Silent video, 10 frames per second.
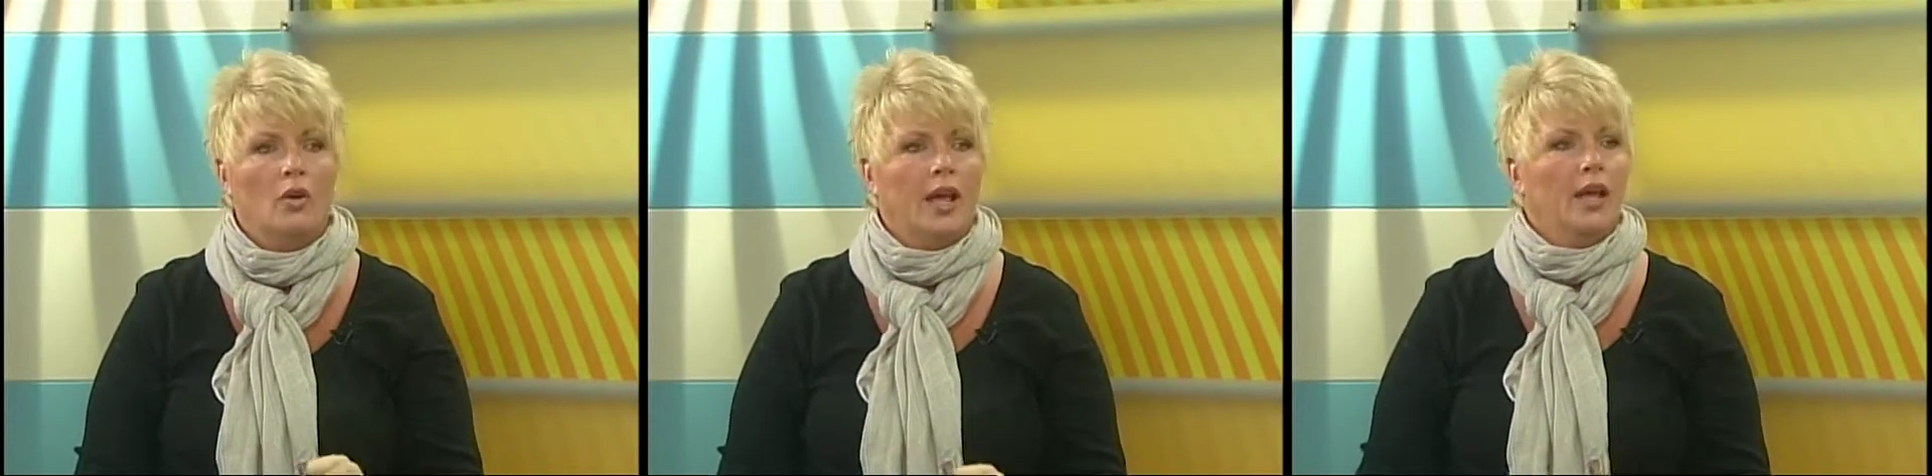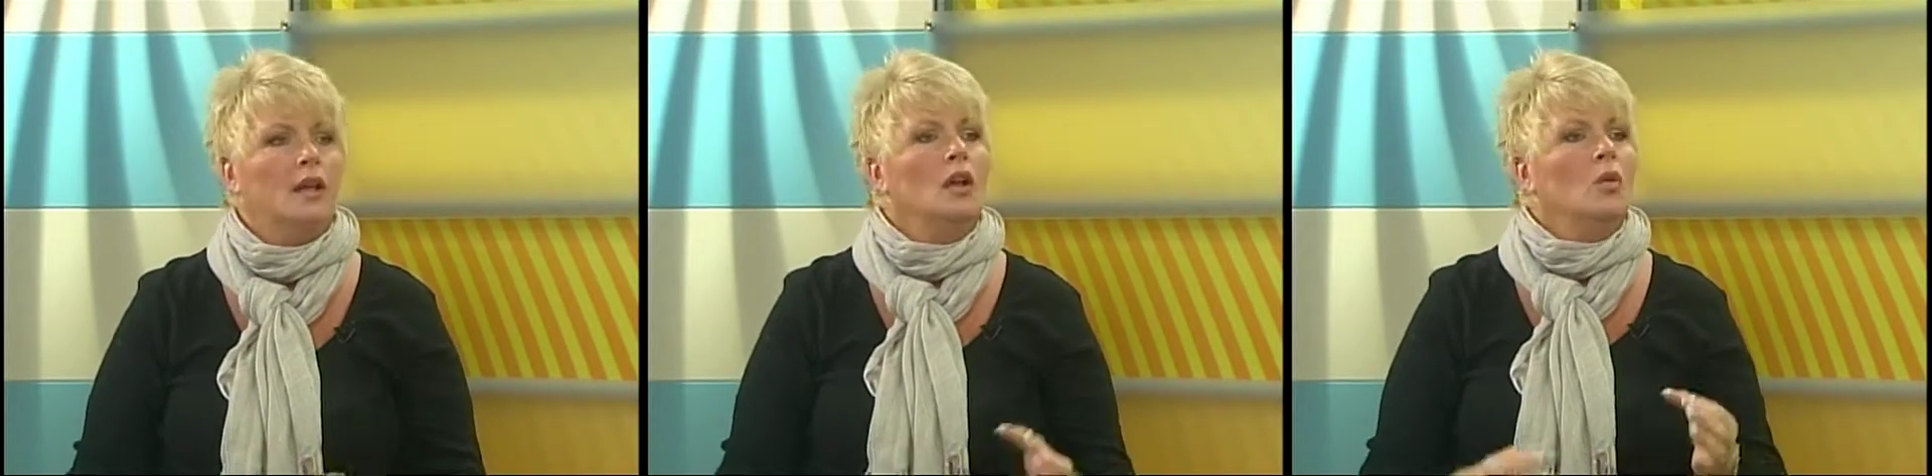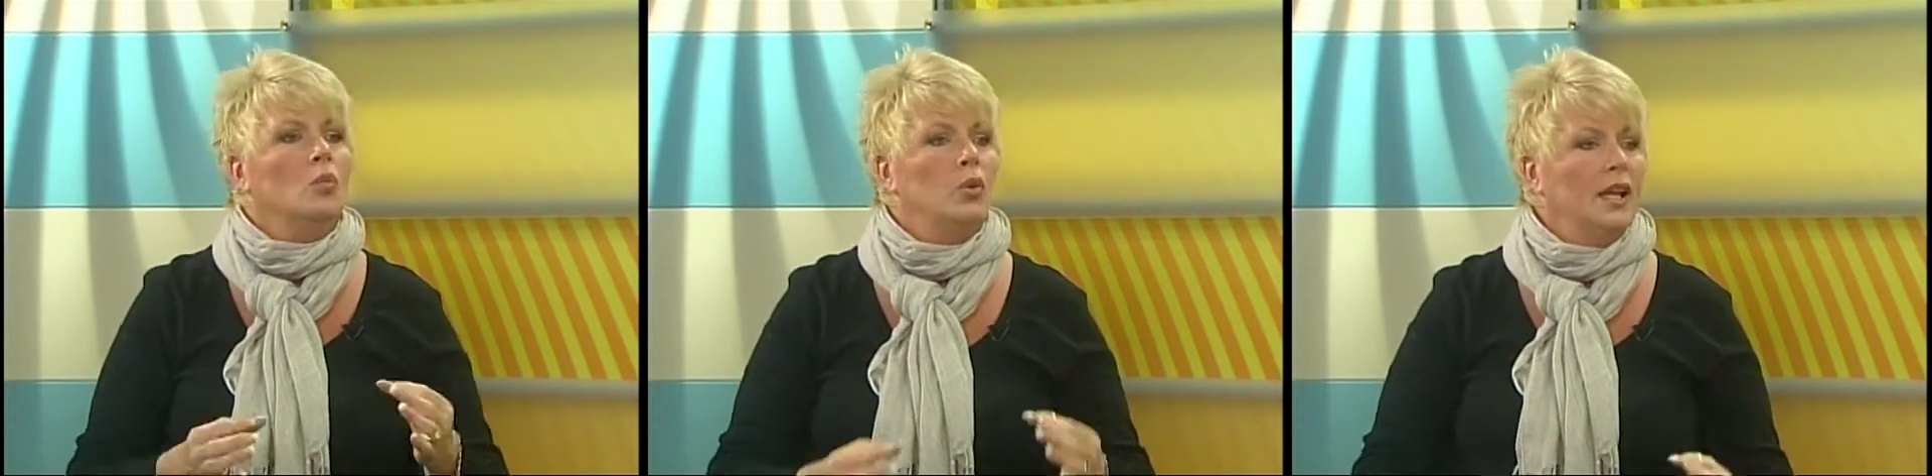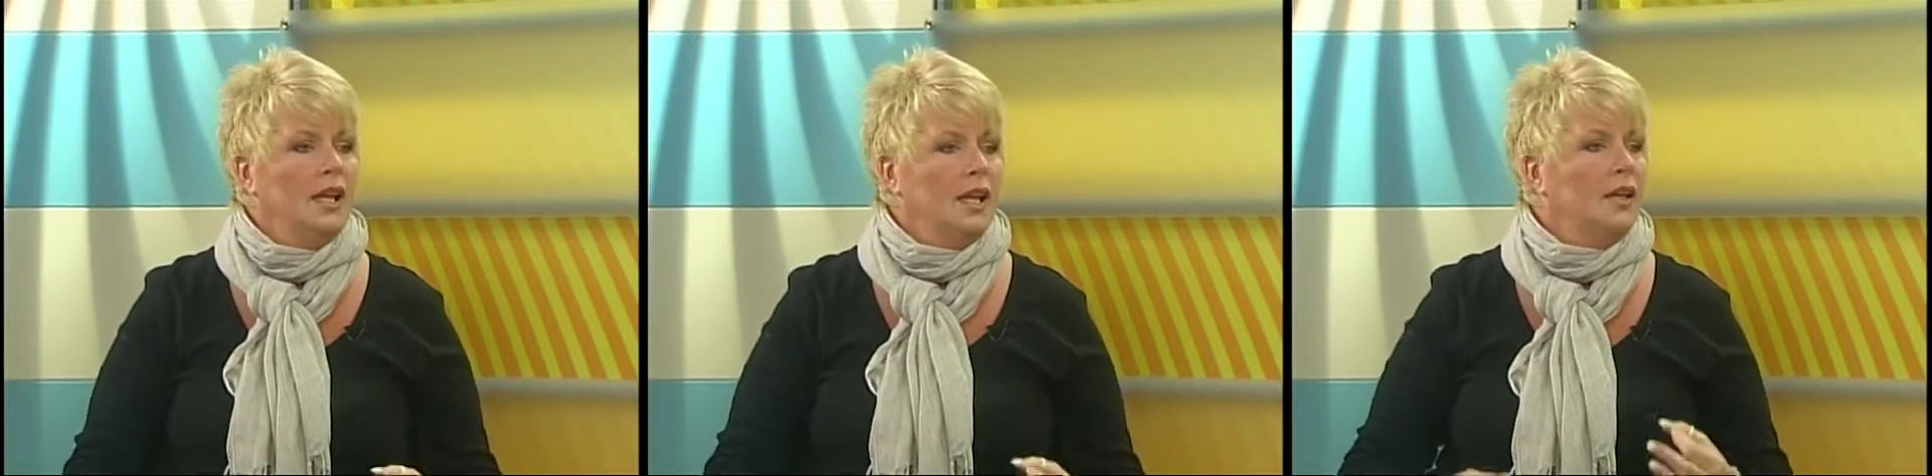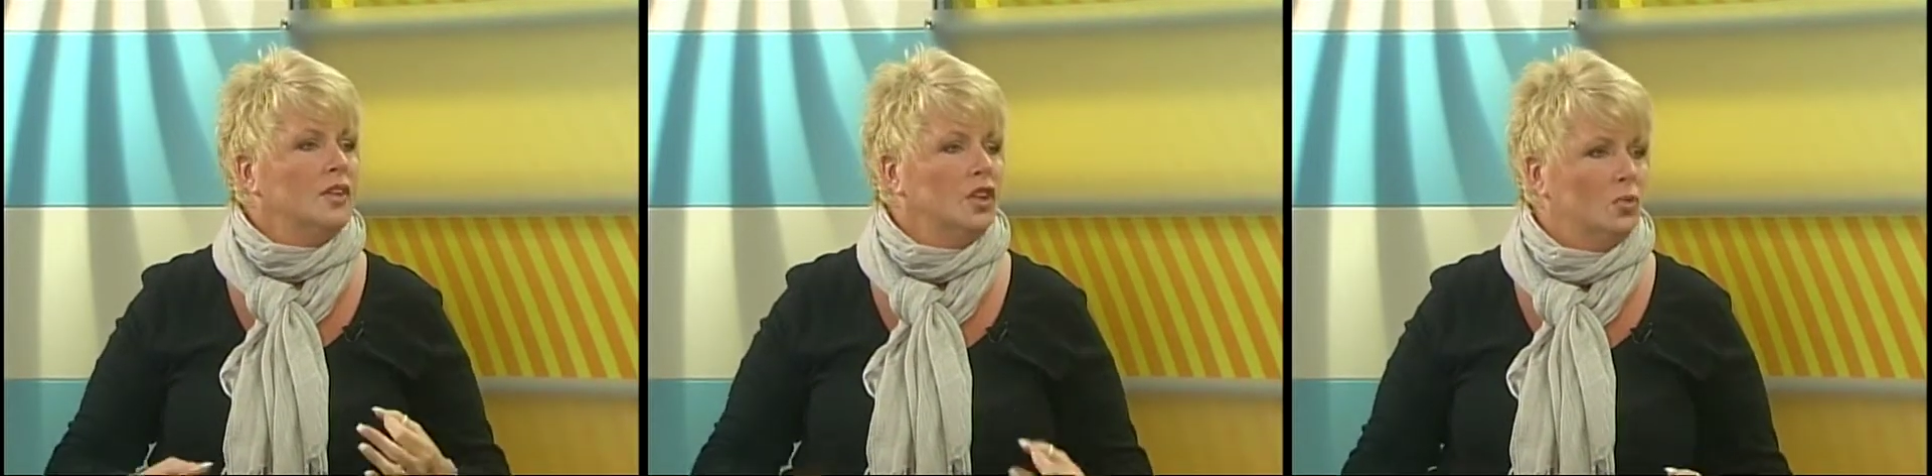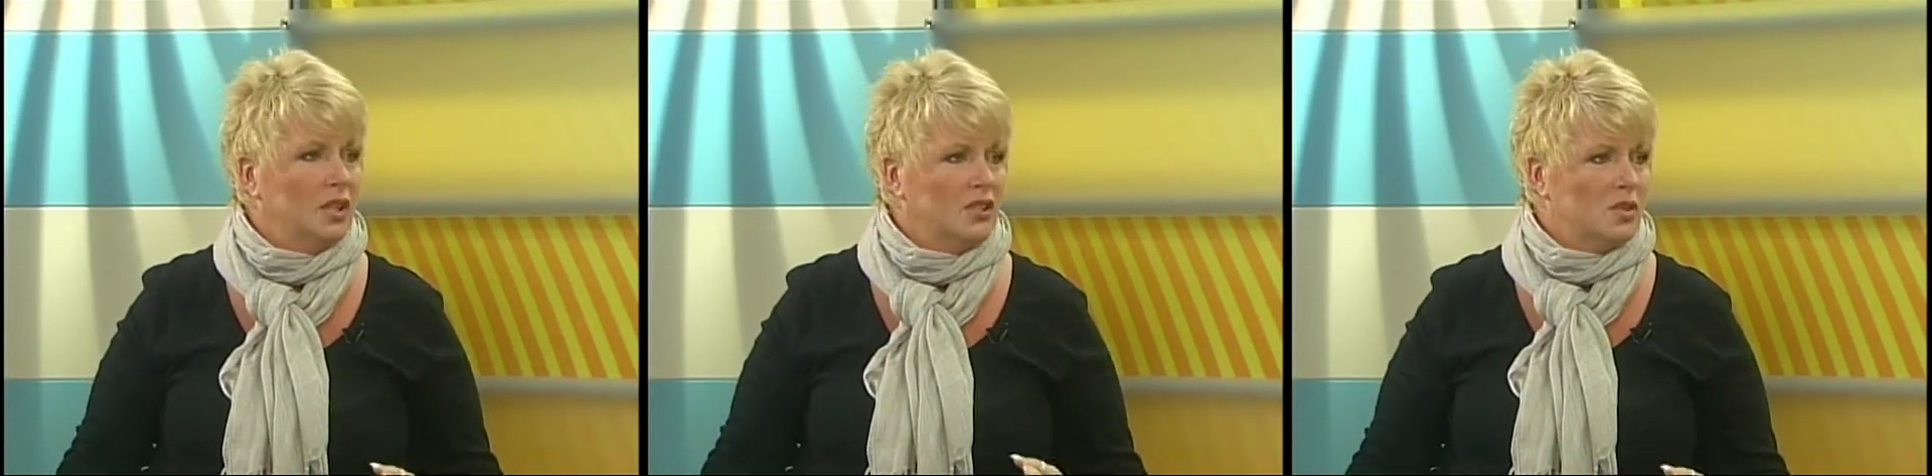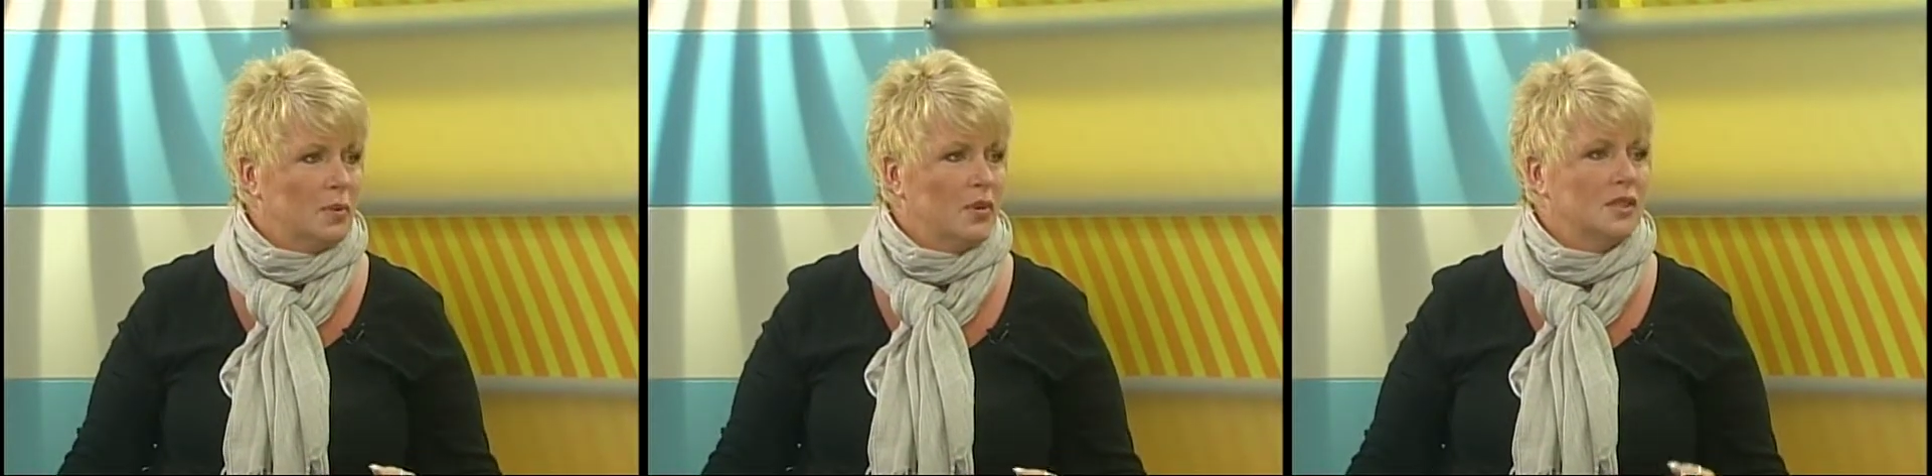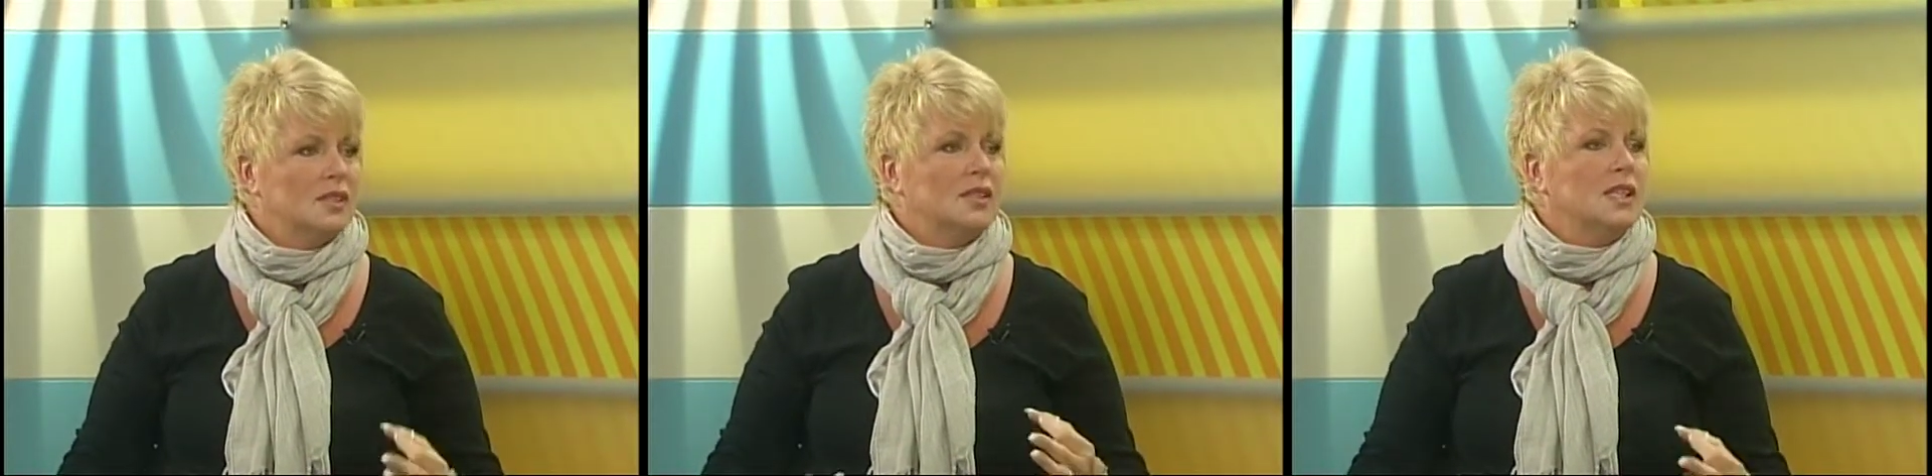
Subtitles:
Okay, we in the human experience